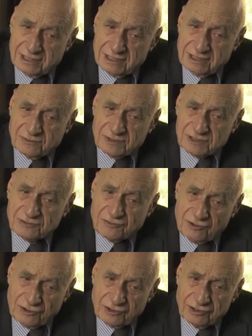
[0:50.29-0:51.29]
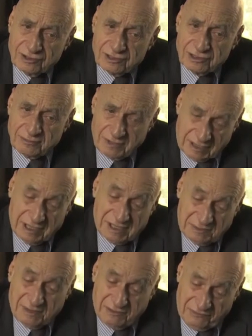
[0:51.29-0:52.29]
it was wrong, it
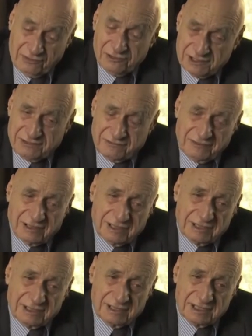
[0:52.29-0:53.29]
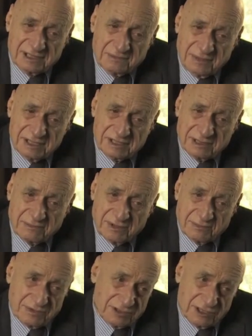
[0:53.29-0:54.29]
has been falsified in its basic
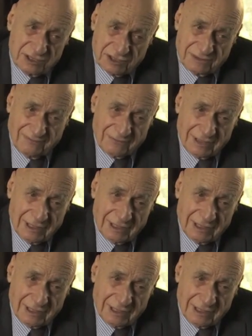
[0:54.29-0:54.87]
proposition